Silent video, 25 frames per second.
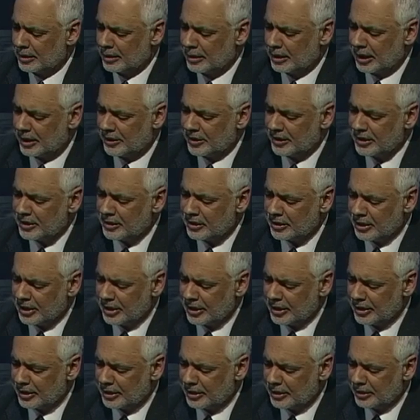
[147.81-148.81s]
I think
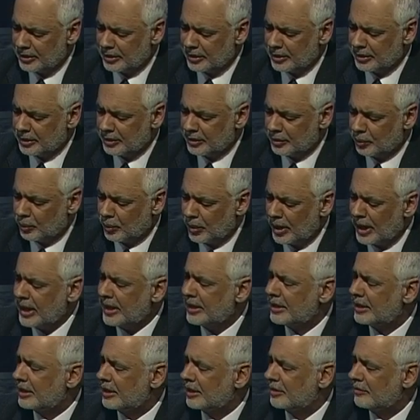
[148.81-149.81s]
the way
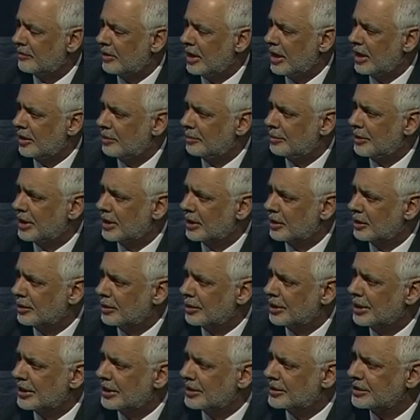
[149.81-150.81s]
that environmental
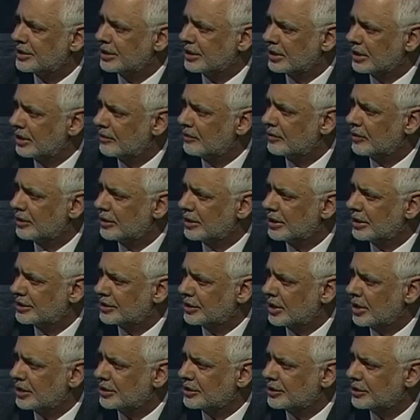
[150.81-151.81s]
learning is delivered has
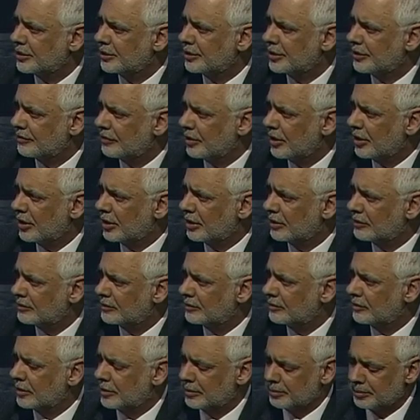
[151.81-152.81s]
also evolved
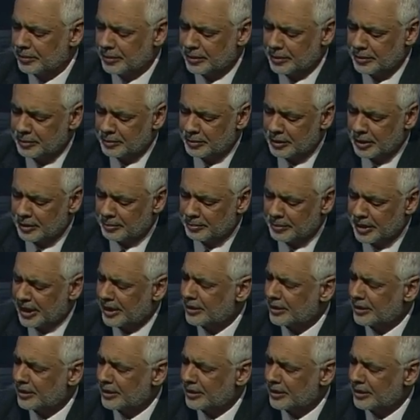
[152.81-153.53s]
from my